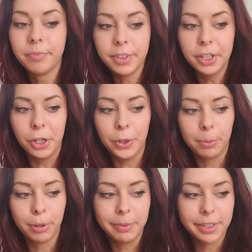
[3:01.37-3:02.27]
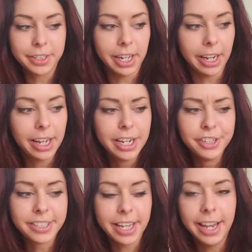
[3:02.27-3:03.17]
you're pretty much like
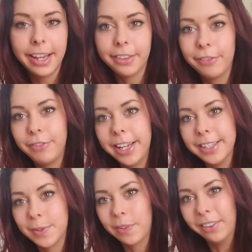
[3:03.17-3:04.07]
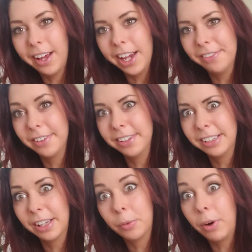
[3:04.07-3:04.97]
just hit in the face of the life, and you're
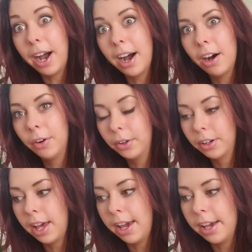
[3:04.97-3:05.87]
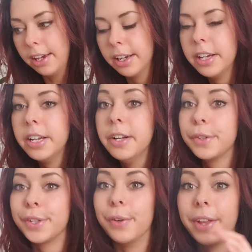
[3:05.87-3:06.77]
like, wow, okay.
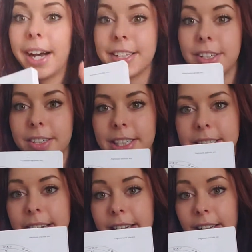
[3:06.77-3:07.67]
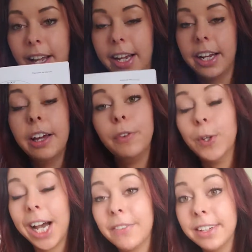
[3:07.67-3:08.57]
So that's your descendant line. If you
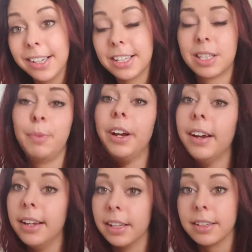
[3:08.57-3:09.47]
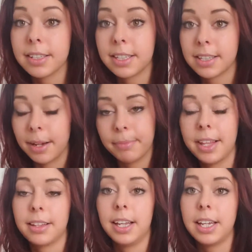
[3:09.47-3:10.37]
haven't experienced
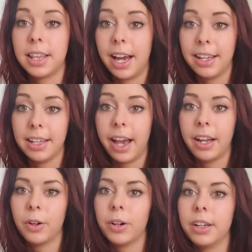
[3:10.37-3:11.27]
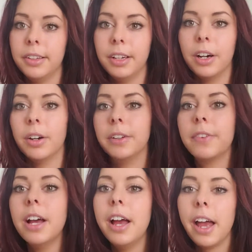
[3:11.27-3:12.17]
something like that yet, or,
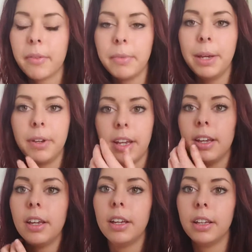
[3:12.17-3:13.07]
if maybe,